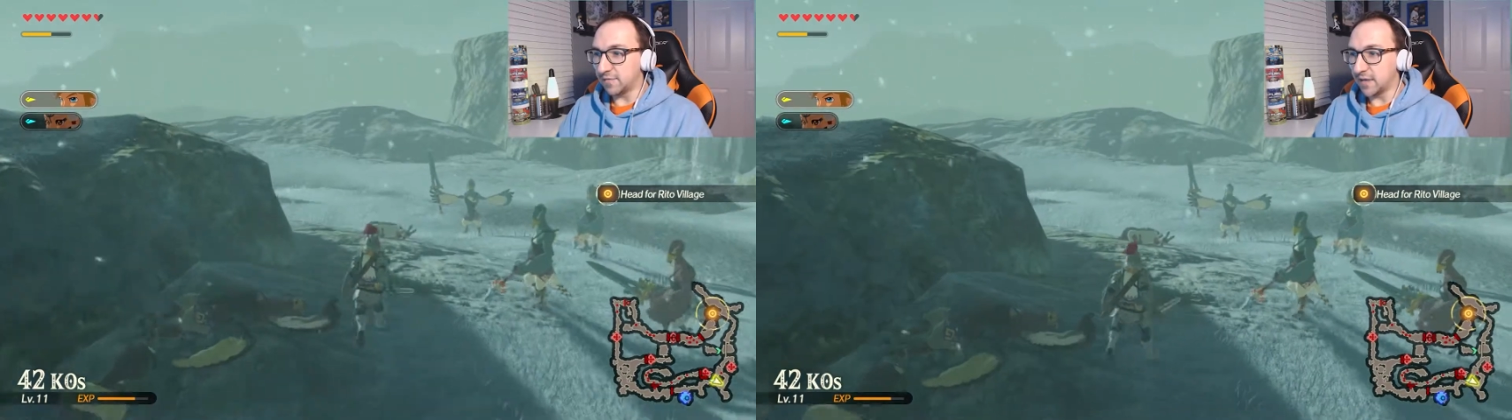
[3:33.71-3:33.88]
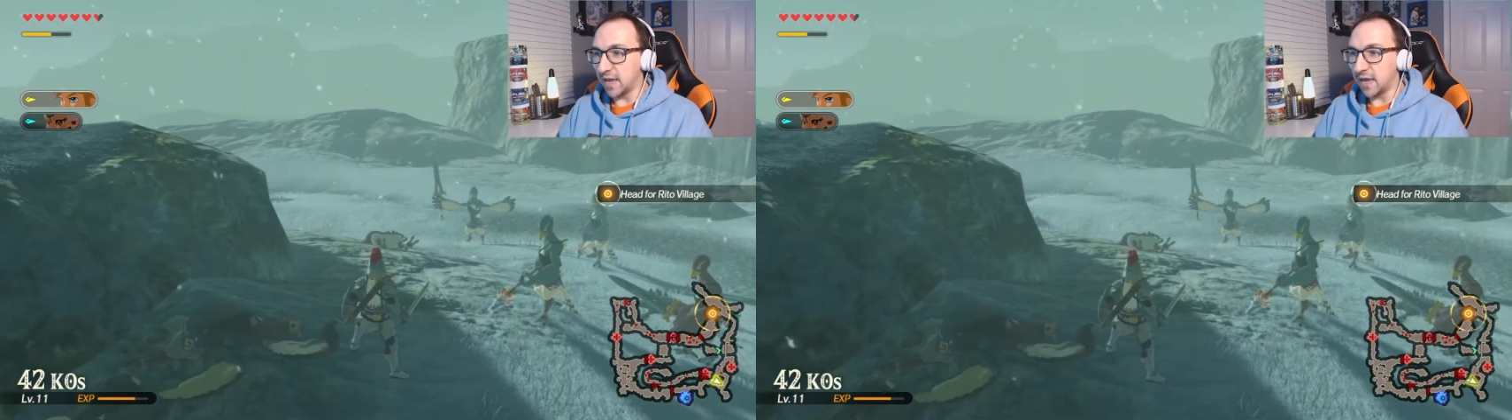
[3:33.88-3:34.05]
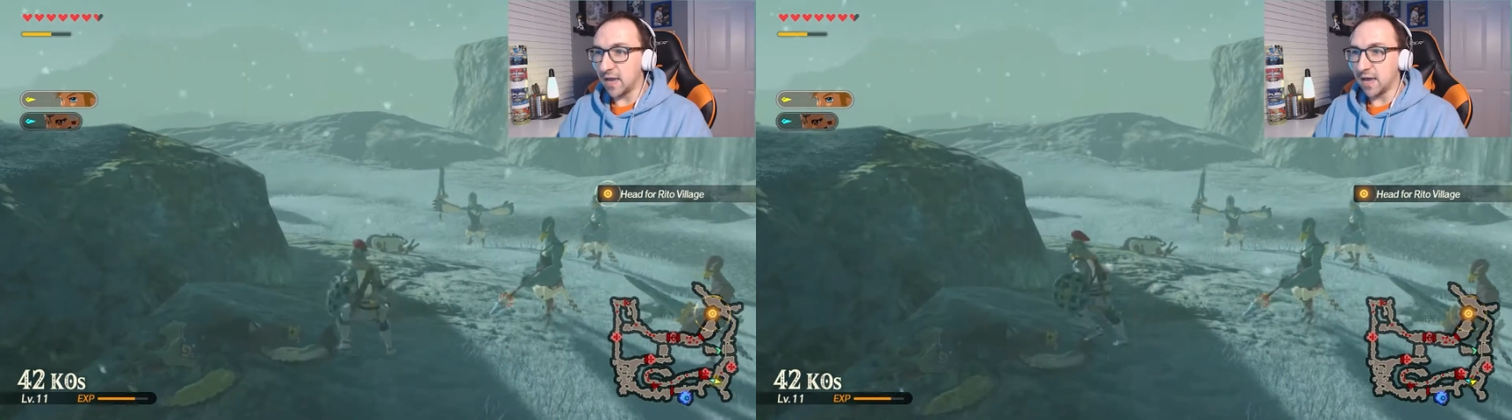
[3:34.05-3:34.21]
to
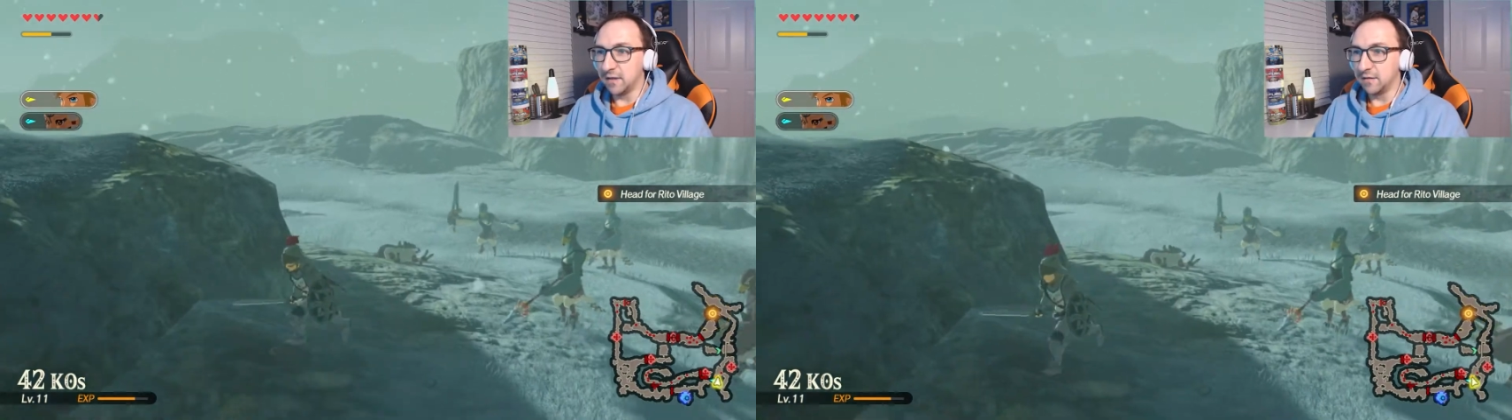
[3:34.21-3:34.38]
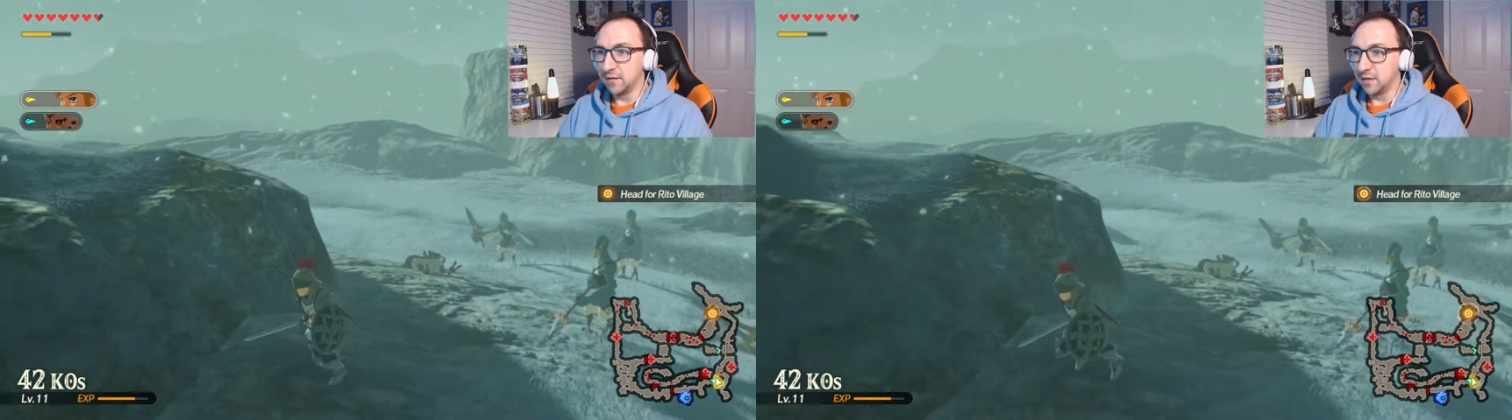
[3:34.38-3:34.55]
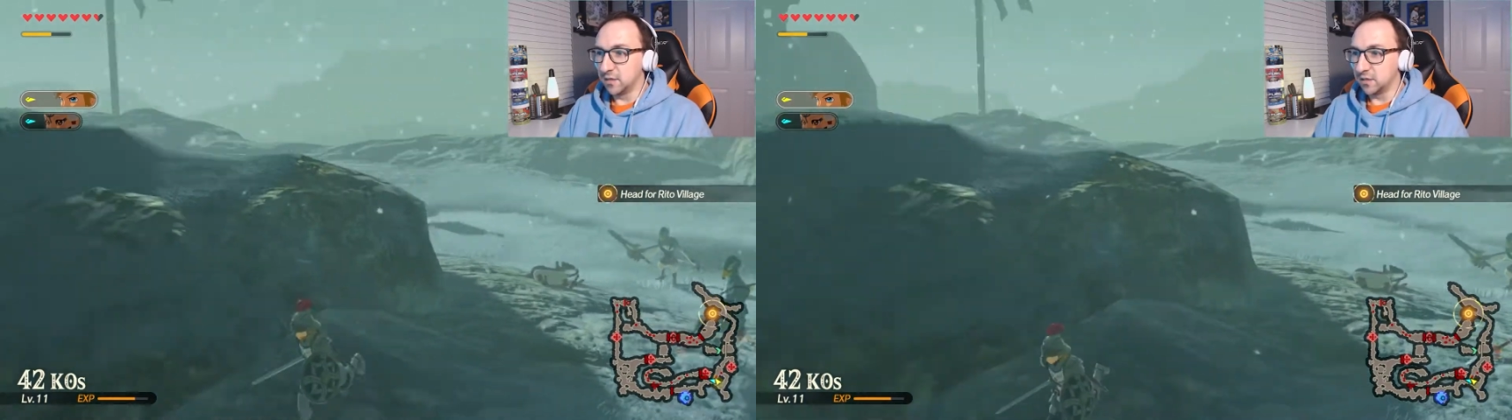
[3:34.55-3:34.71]
head
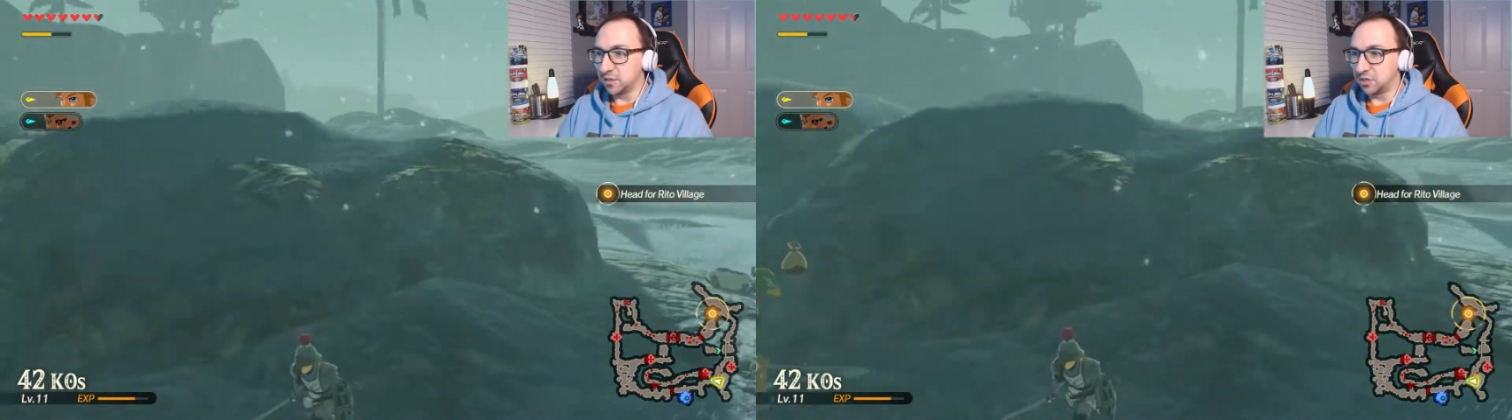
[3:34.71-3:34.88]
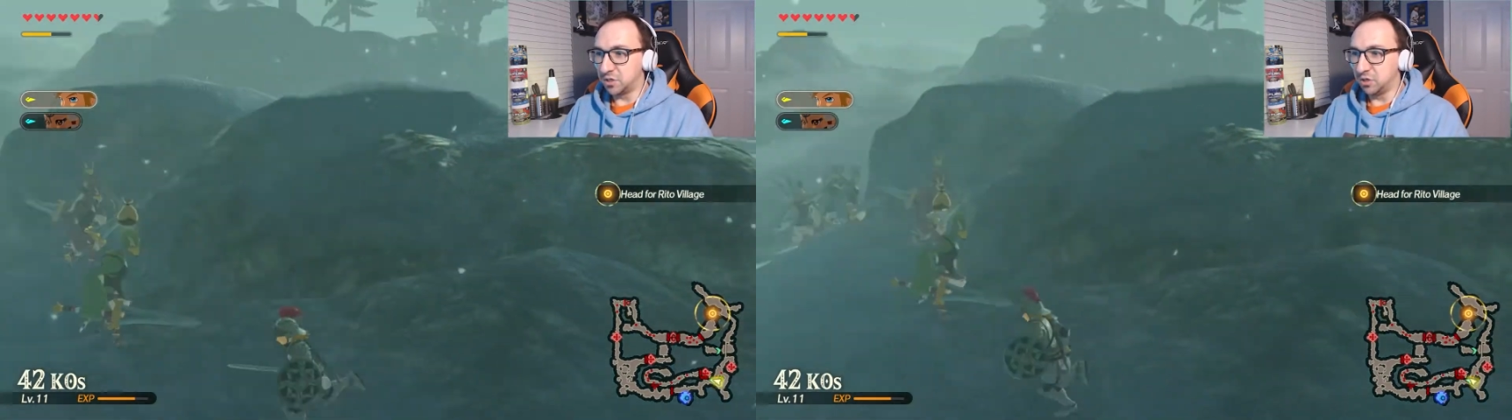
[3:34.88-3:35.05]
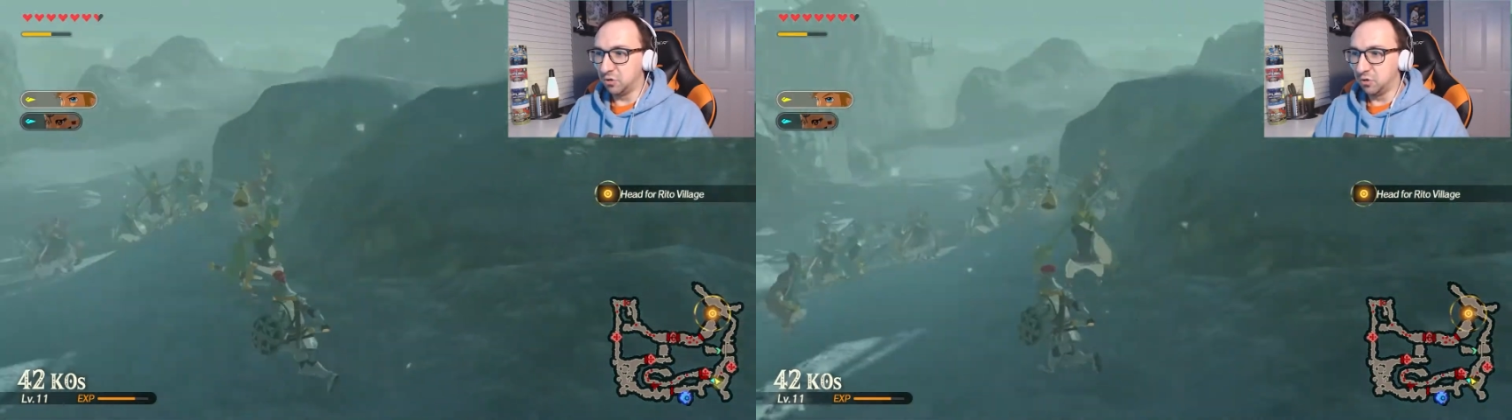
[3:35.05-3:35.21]

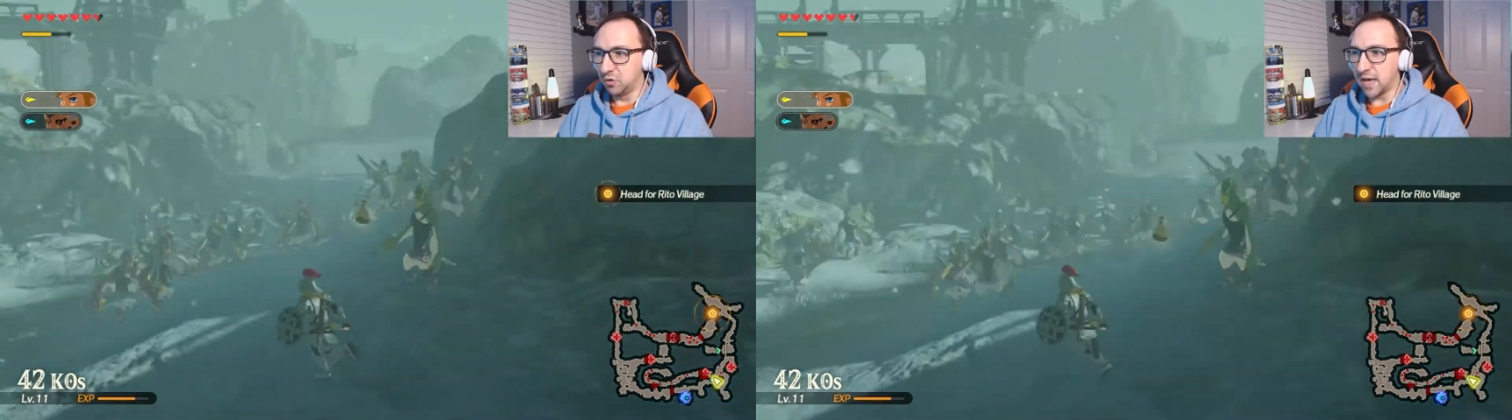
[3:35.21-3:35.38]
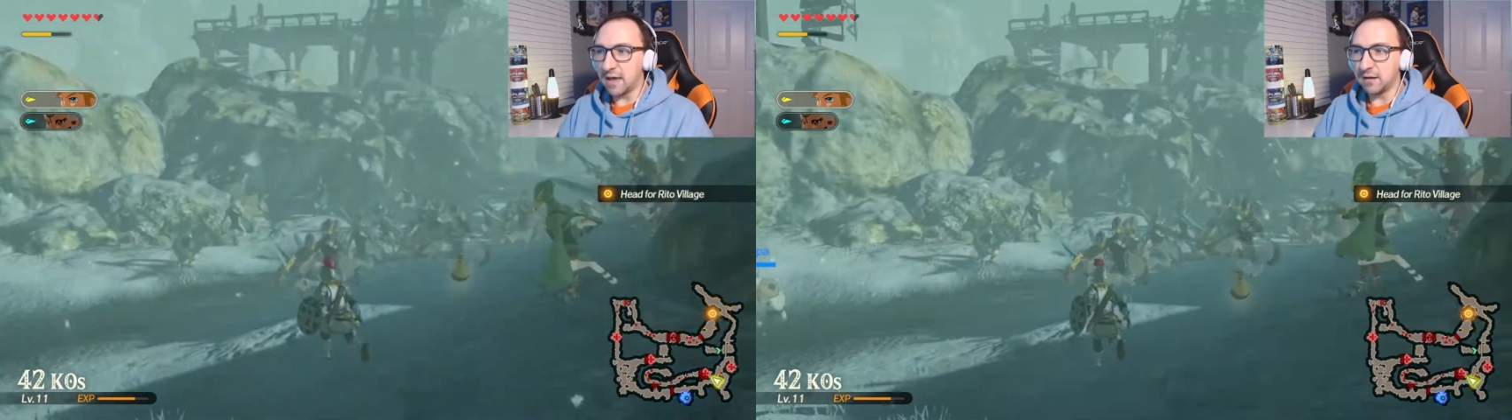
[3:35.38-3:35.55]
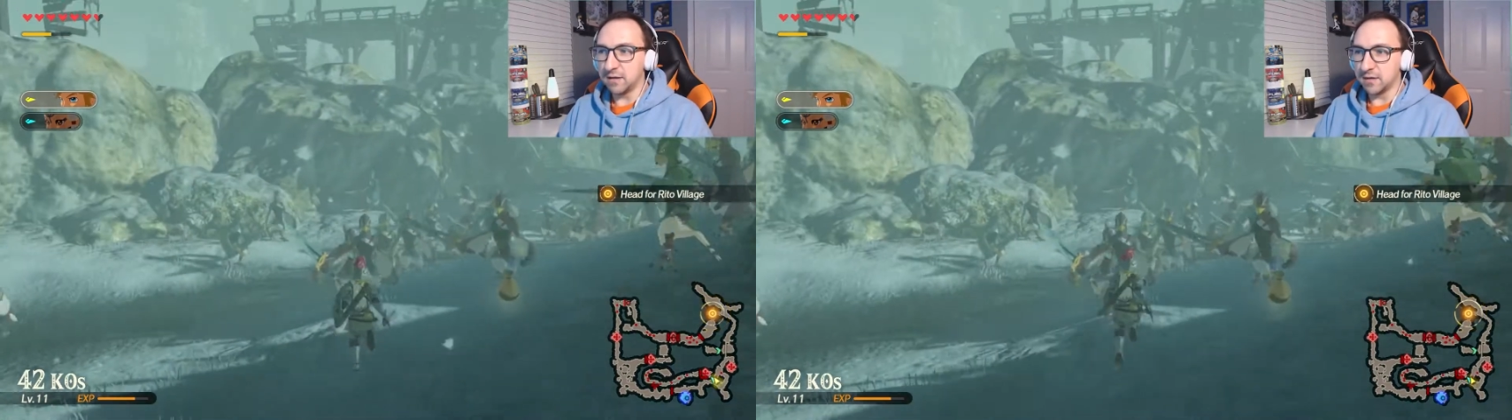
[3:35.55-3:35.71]
to that